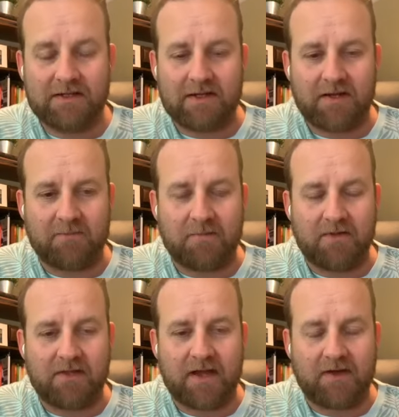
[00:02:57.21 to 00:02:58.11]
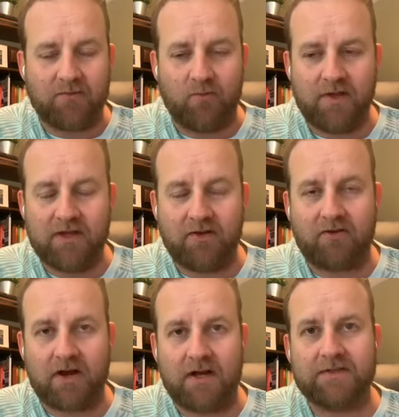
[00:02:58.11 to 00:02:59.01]
that we get
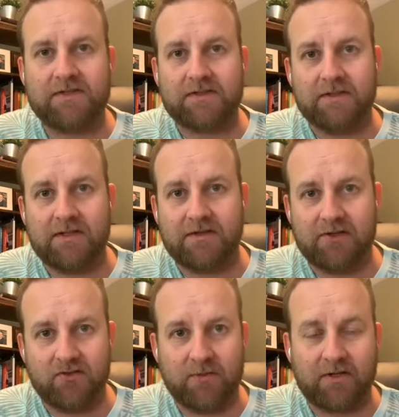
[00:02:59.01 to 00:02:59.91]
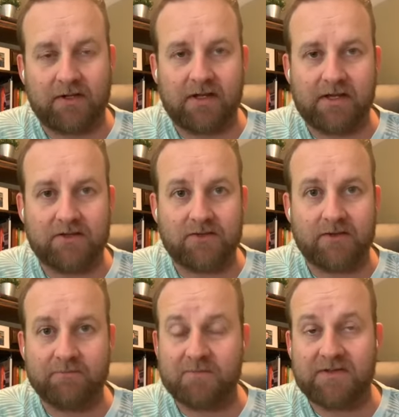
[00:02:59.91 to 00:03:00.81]
across in the Dream Client
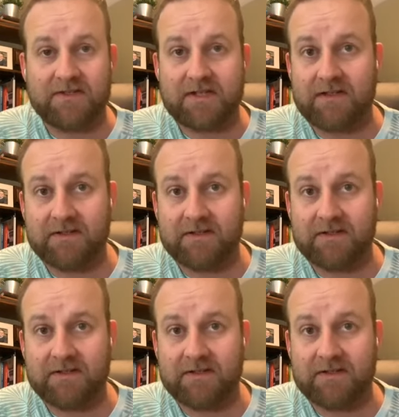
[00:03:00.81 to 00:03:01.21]
Catcher and the SaaS